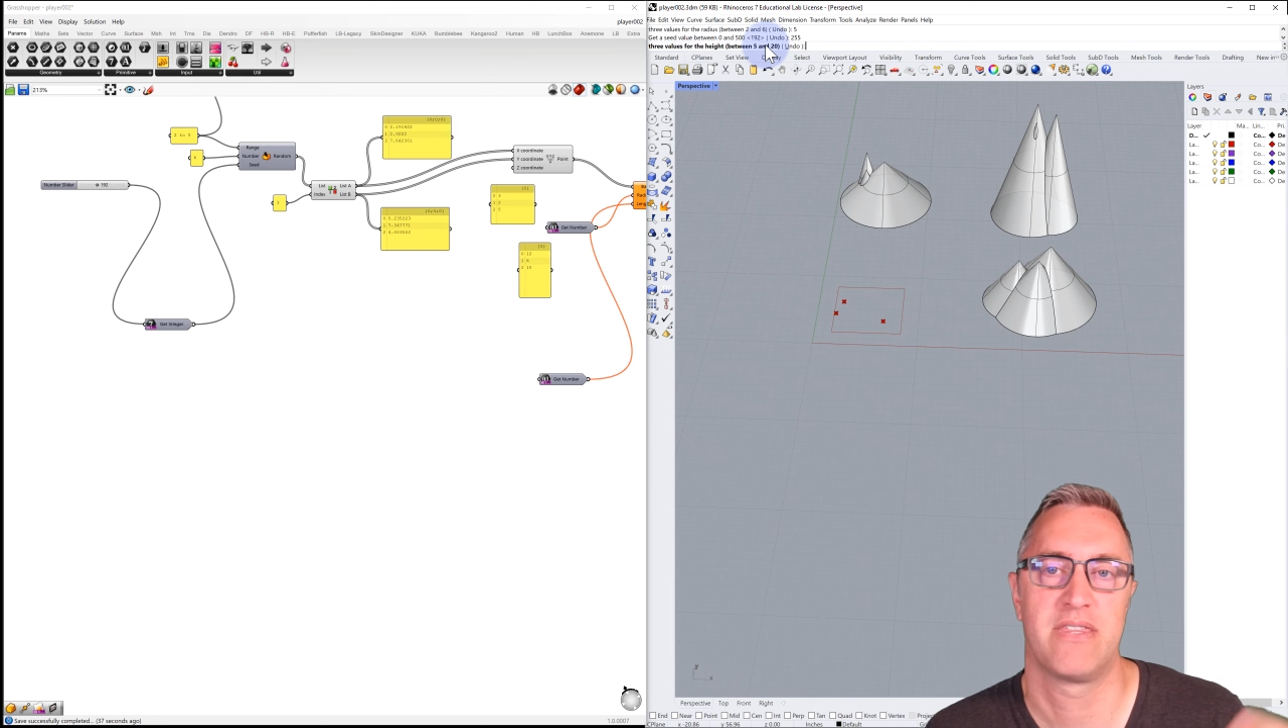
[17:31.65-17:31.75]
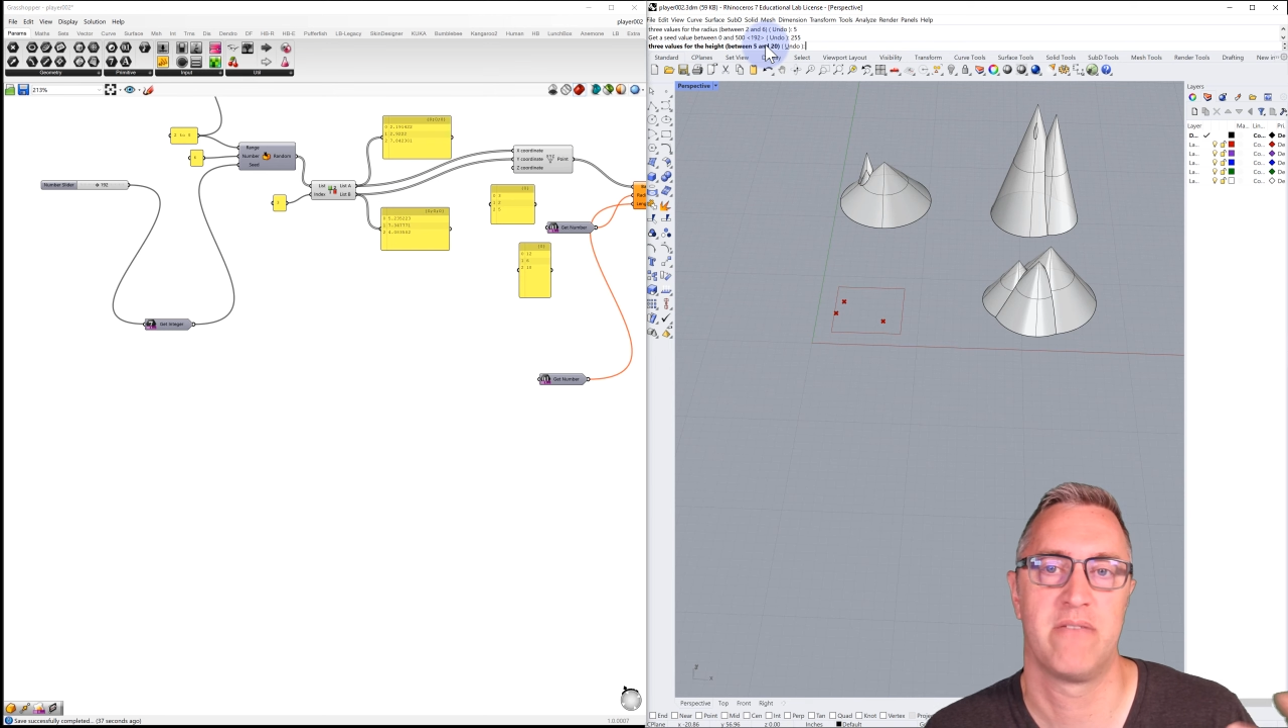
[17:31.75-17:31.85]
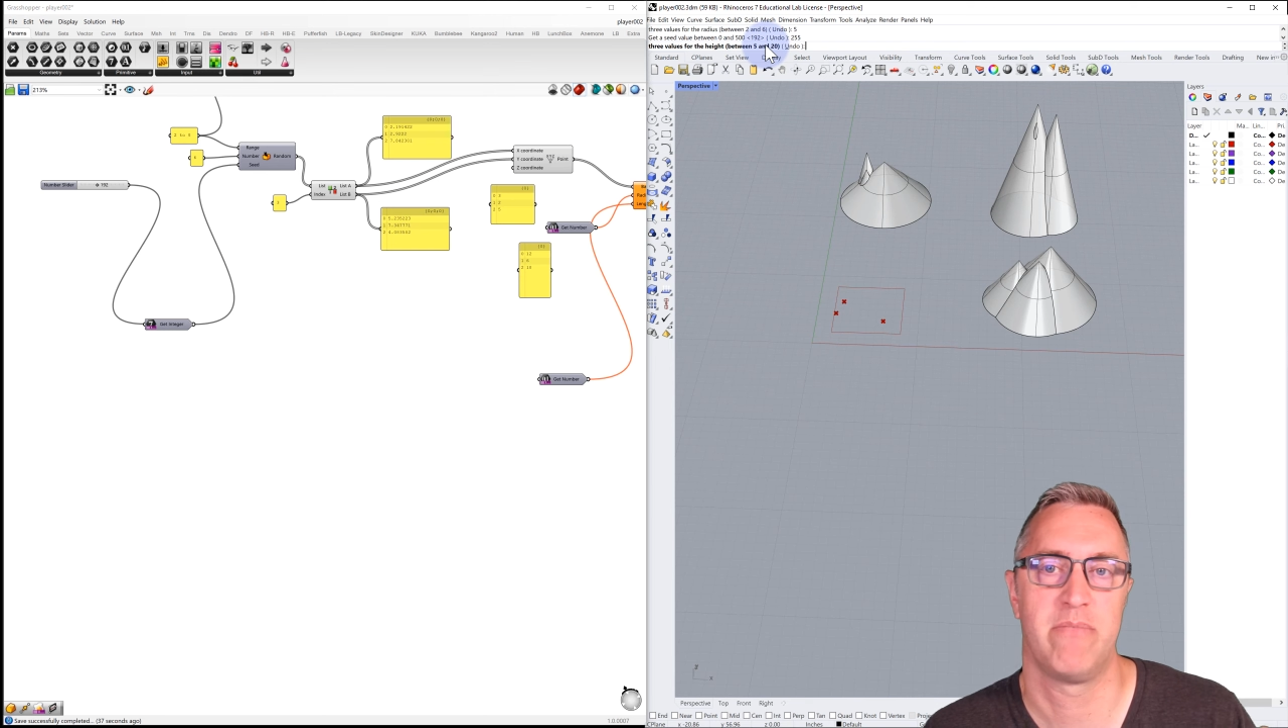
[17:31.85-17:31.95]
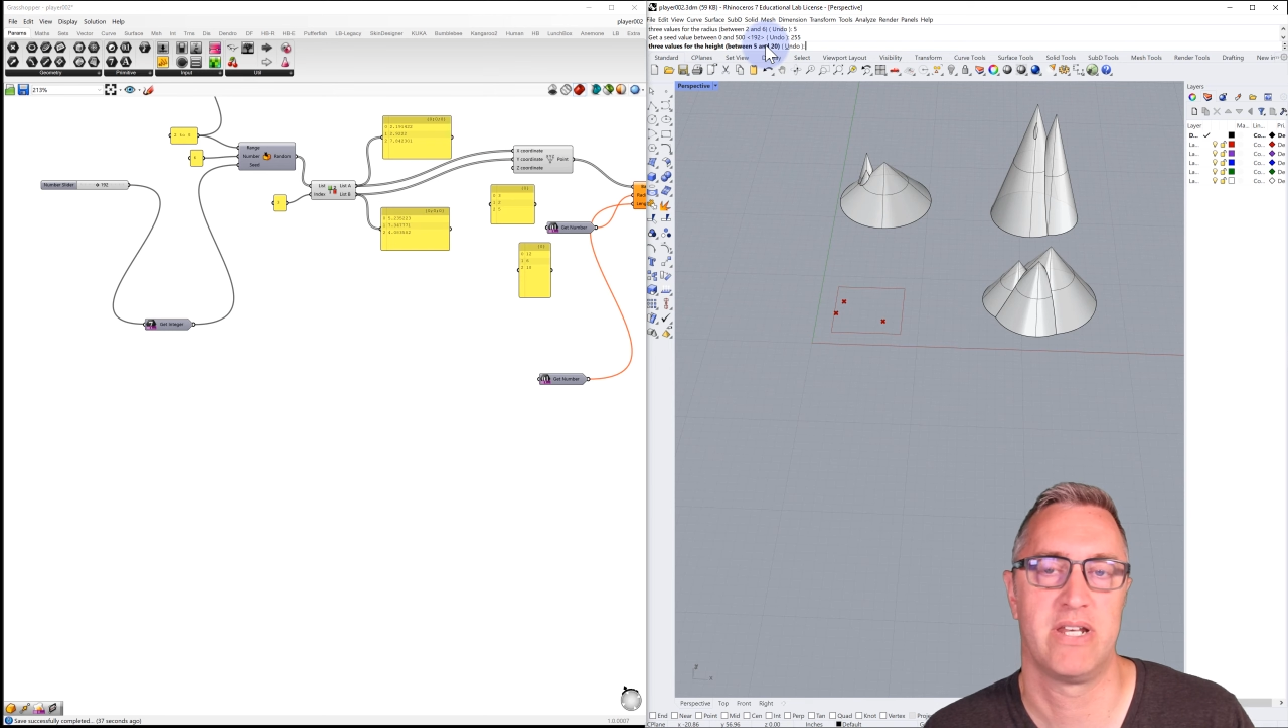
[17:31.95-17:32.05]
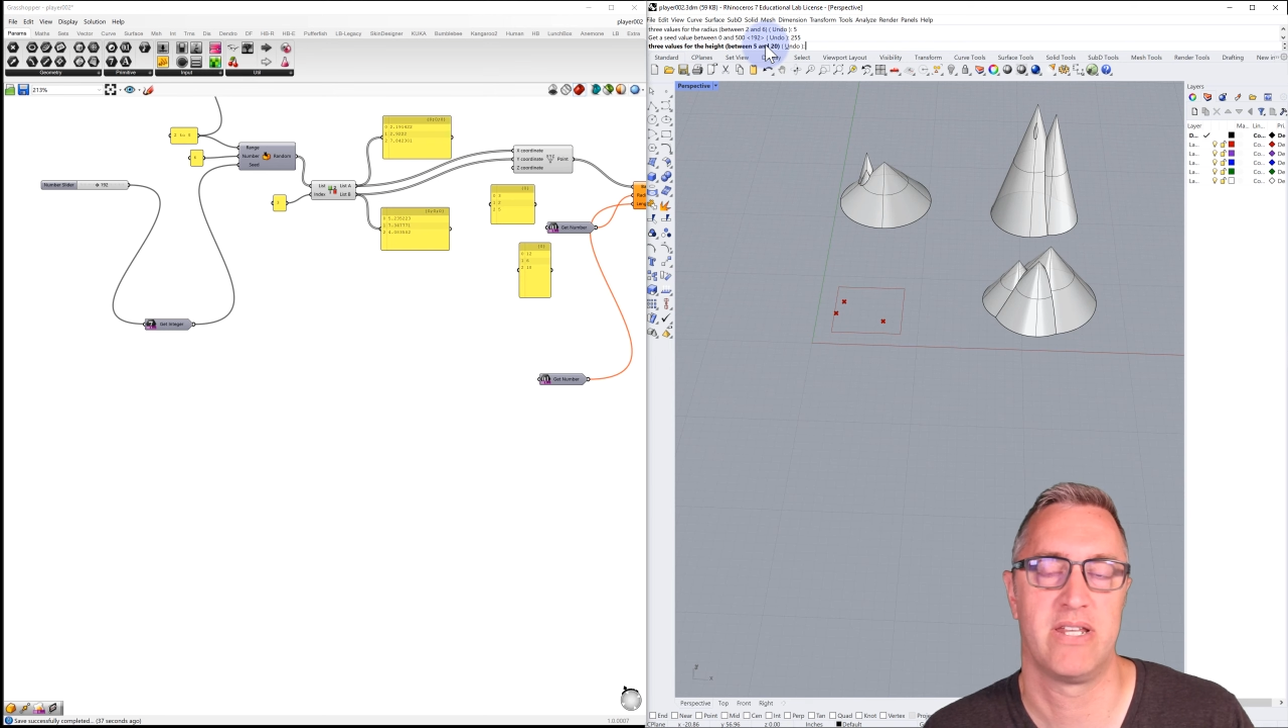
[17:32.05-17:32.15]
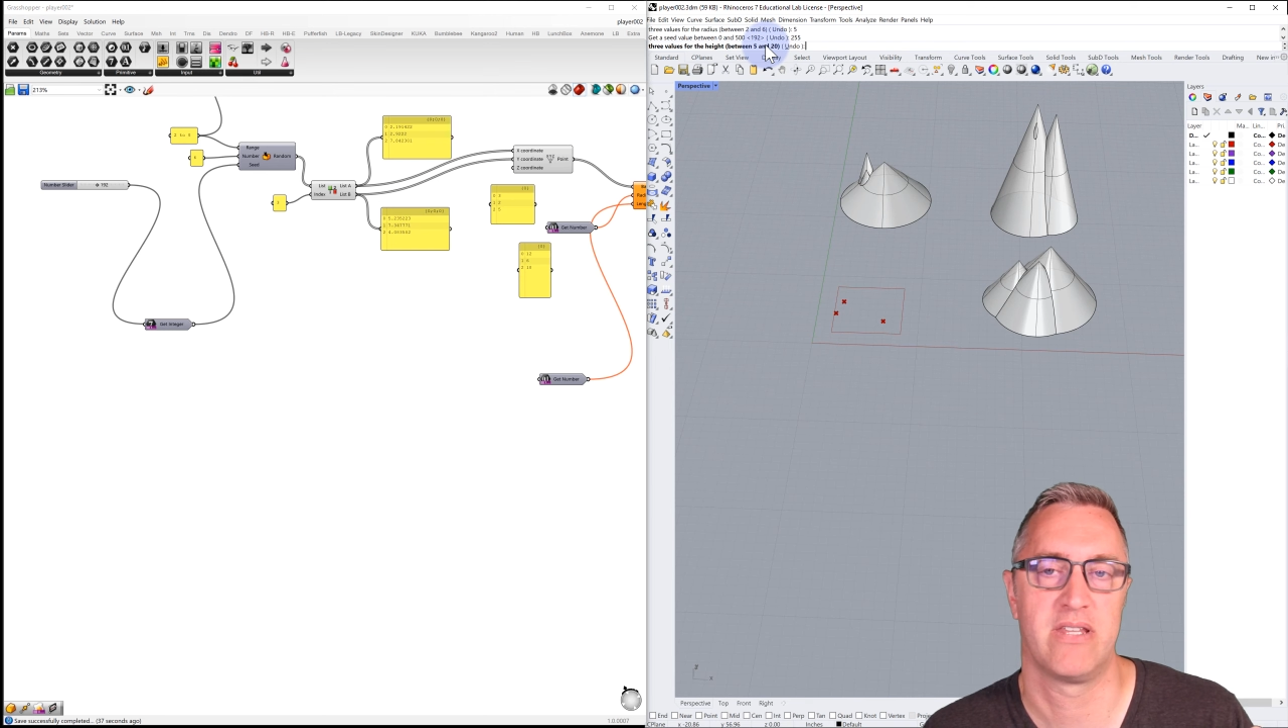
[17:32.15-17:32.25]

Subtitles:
the min and the